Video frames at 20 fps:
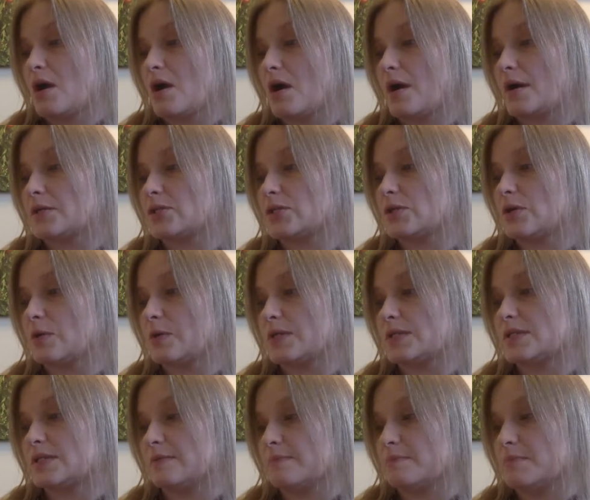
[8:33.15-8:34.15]
Aren't you
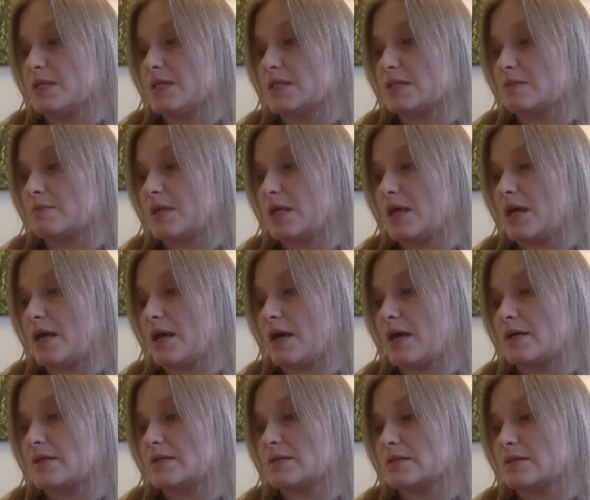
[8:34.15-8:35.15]
going to miss me? I
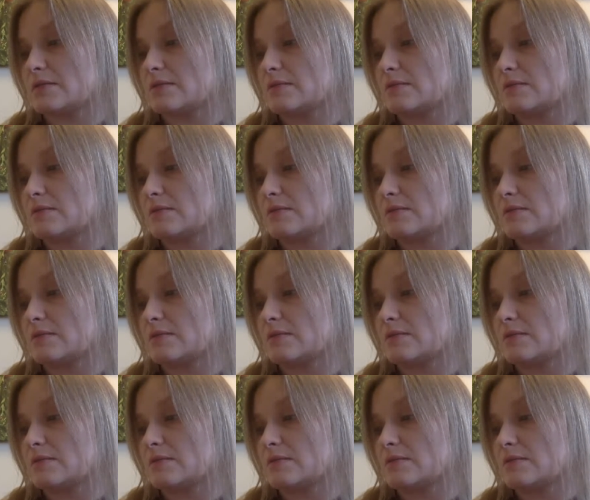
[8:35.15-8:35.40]
ask.